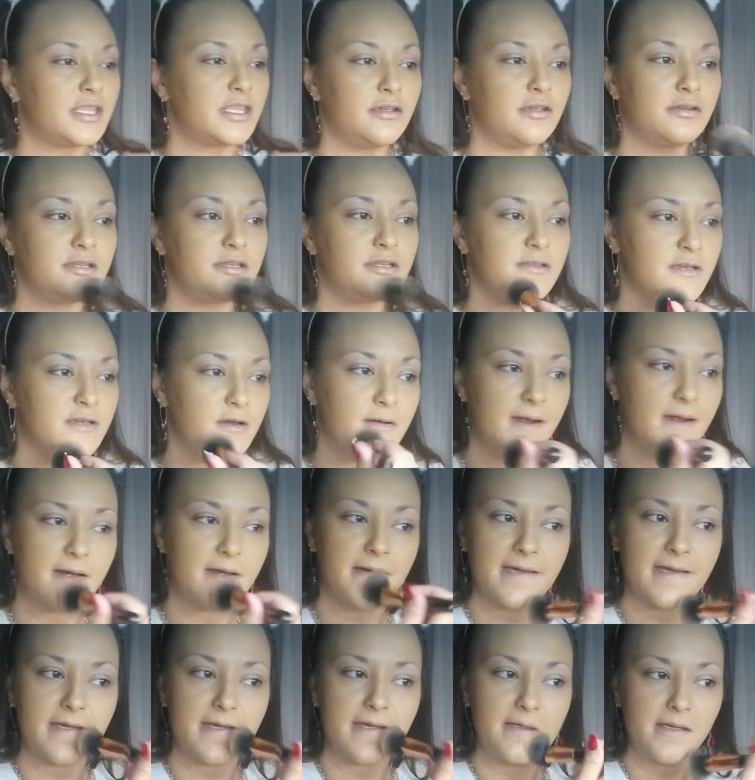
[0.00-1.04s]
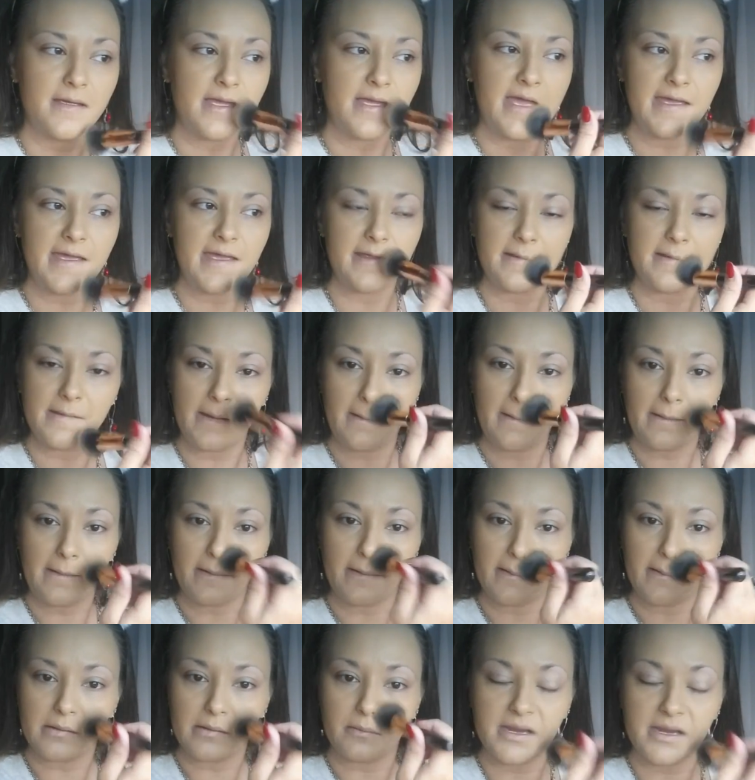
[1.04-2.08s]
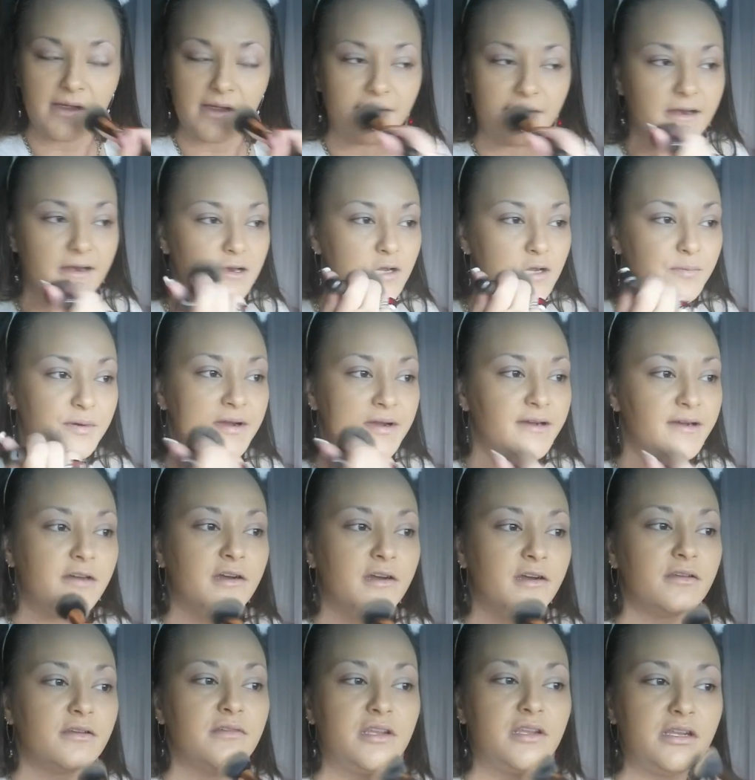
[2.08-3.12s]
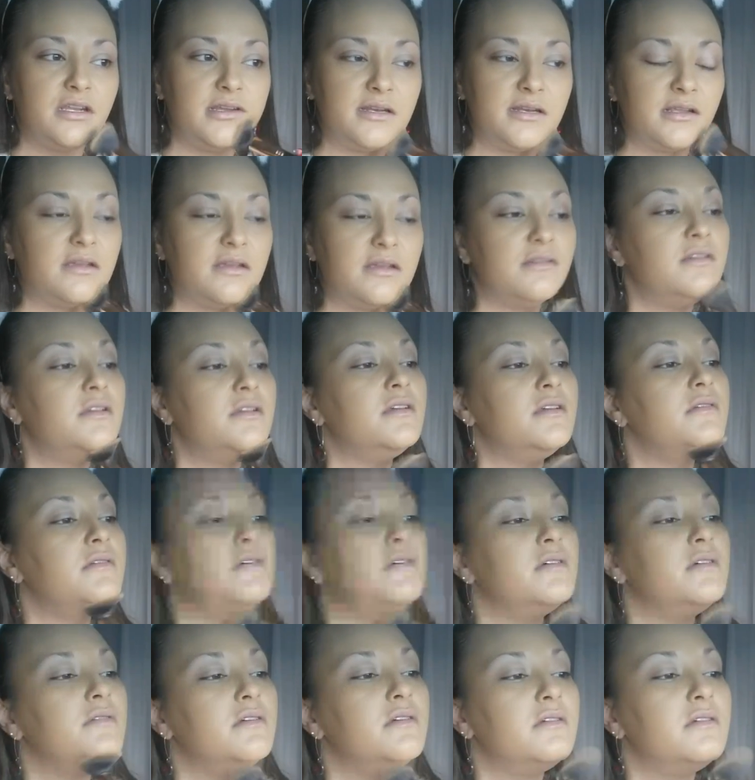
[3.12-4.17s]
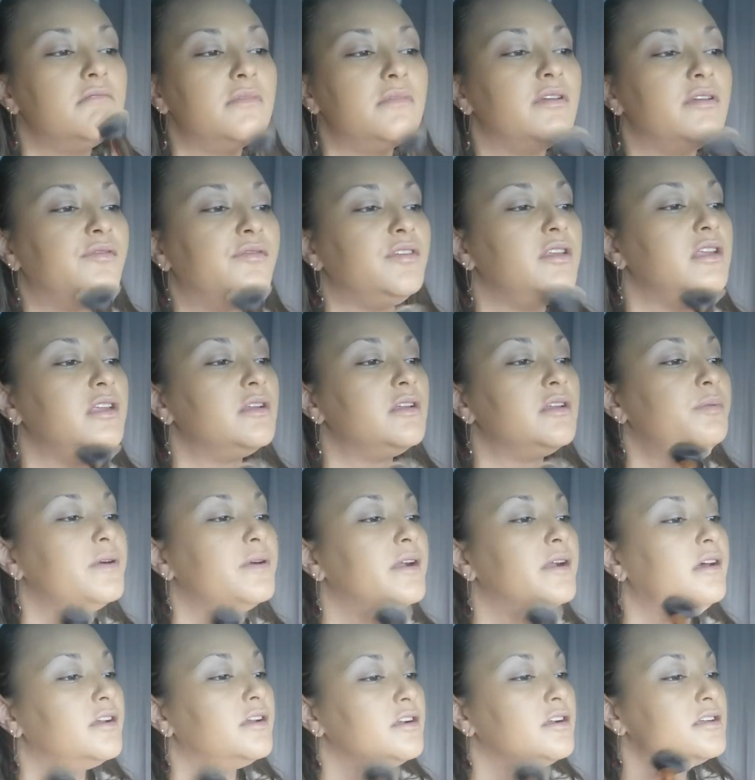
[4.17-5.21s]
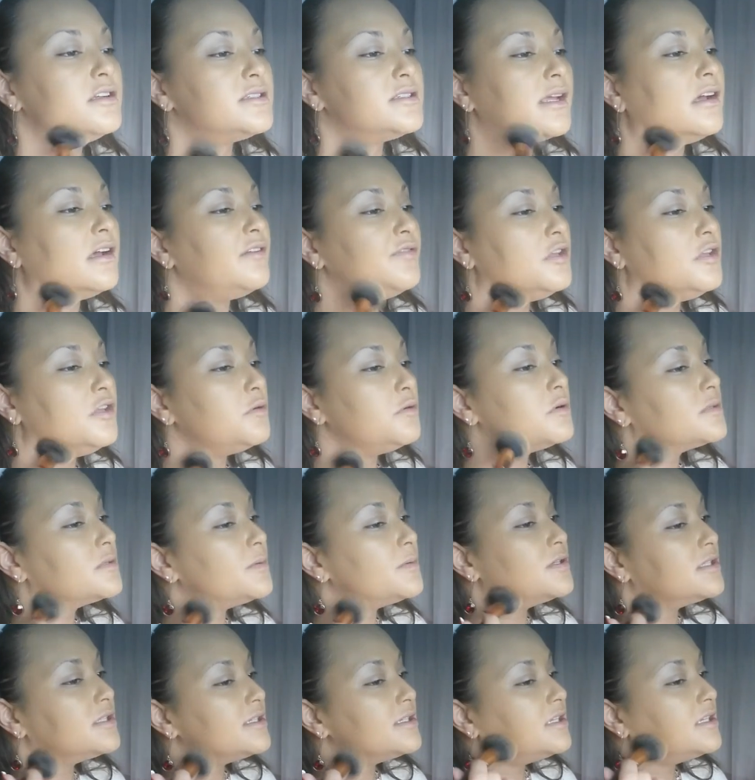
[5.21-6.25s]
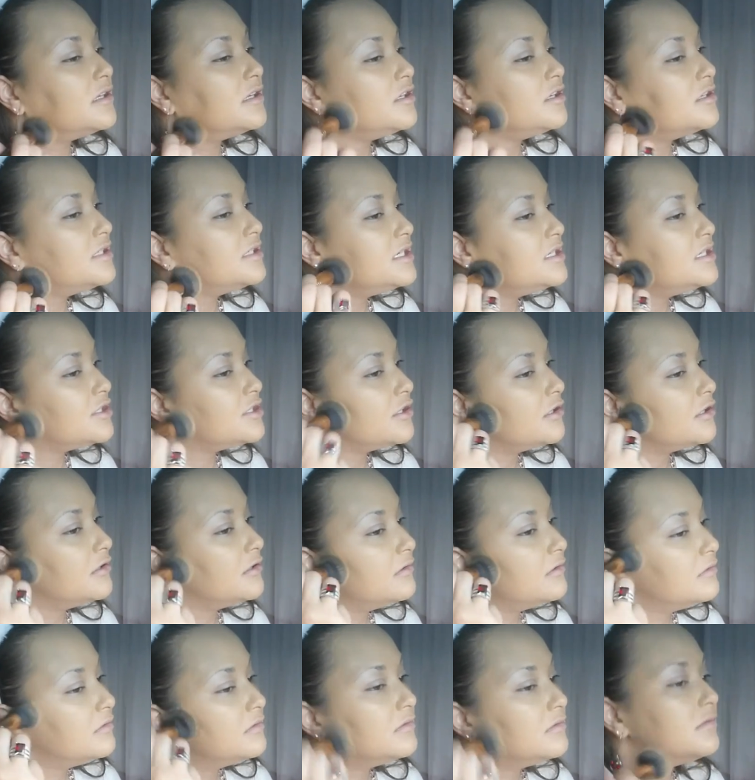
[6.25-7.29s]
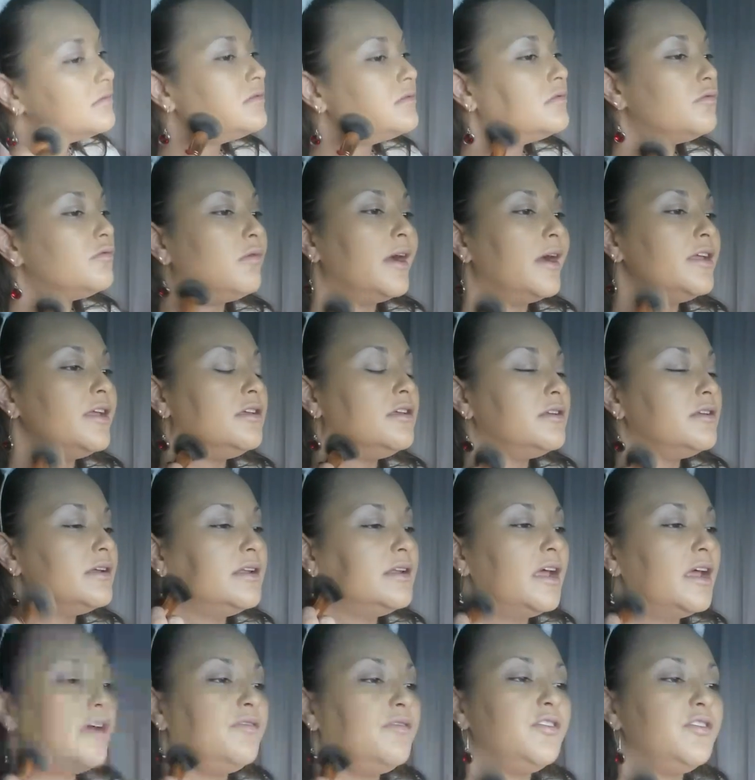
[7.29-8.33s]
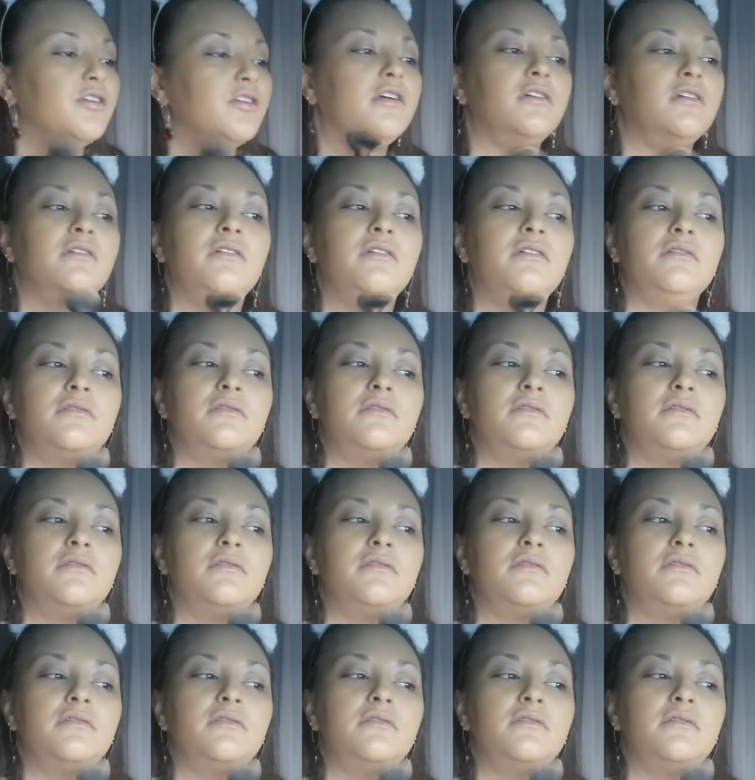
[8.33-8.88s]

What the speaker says: You do? Okay. Hey, we got a new printer. If you need to print out your stuff, you were supposed to tell your teacher why you didn't have your